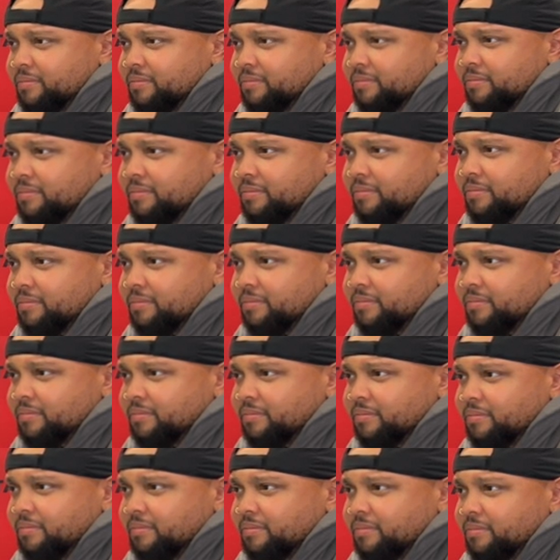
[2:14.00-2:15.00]

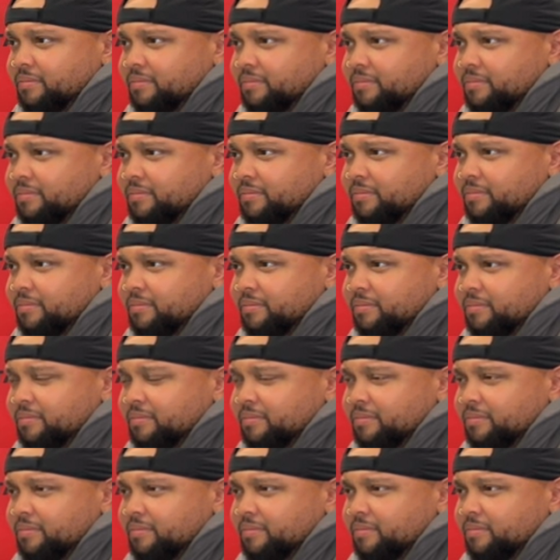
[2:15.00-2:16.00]

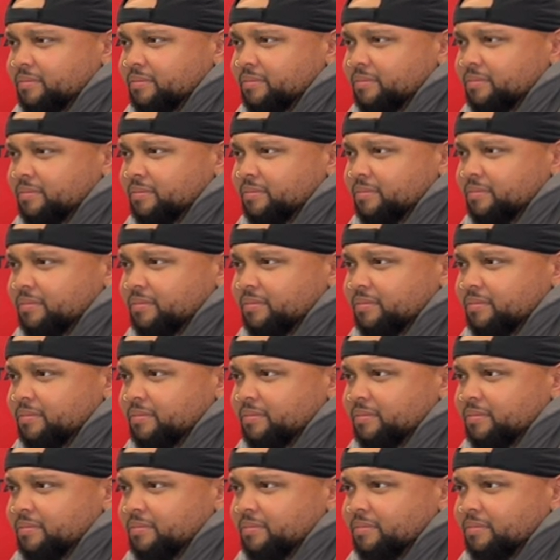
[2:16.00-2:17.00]

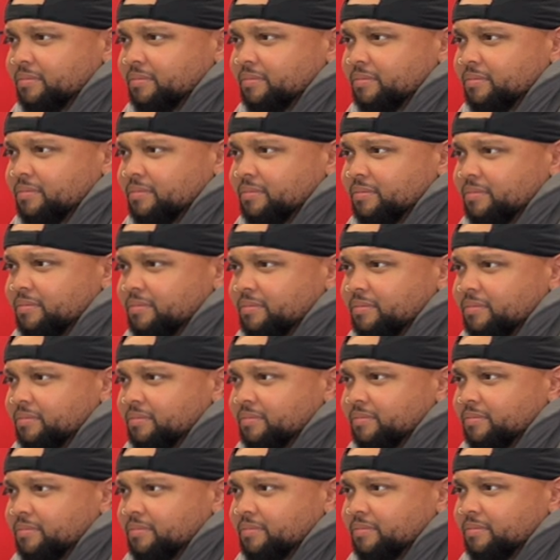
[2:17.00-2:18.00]

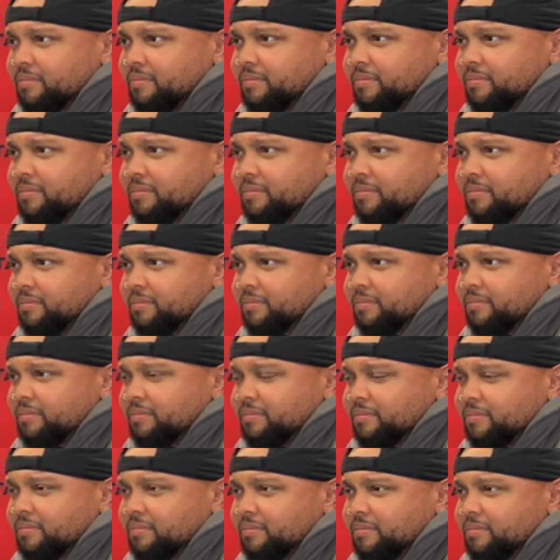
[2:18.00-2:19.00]

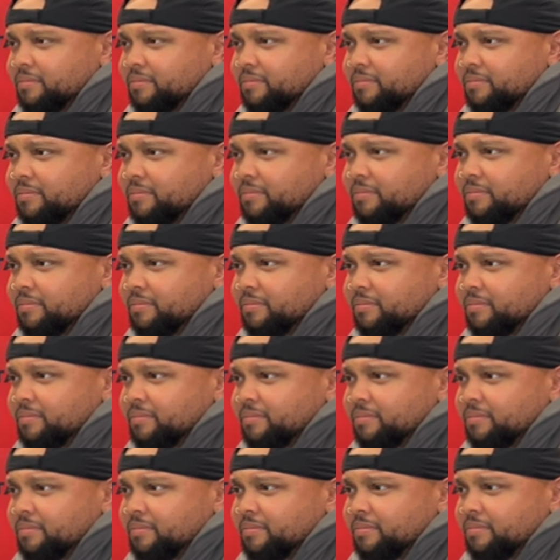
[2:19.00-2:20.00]

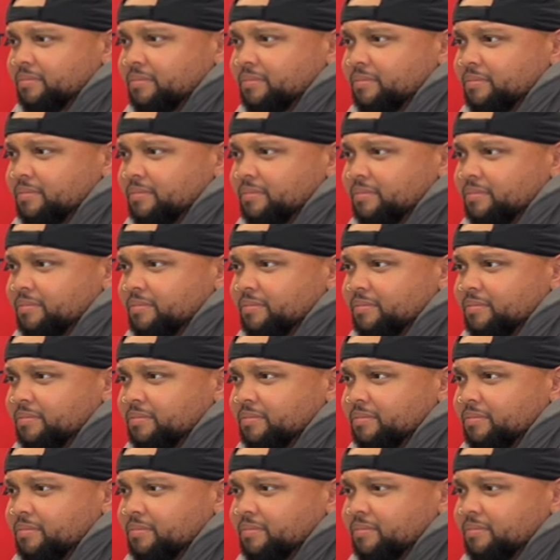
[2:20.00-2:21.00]

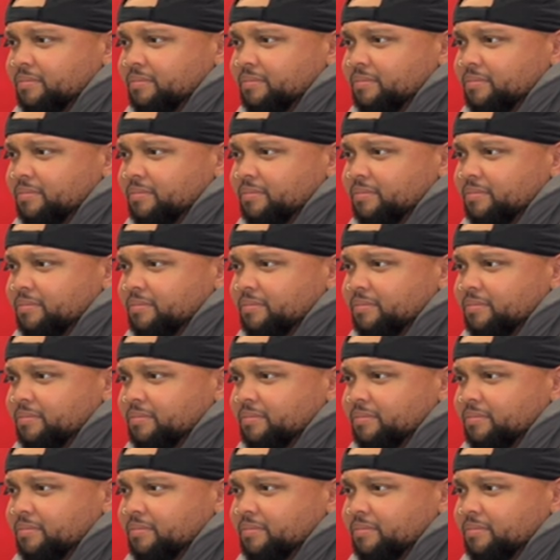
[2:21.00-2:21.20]
The person shown says nothing.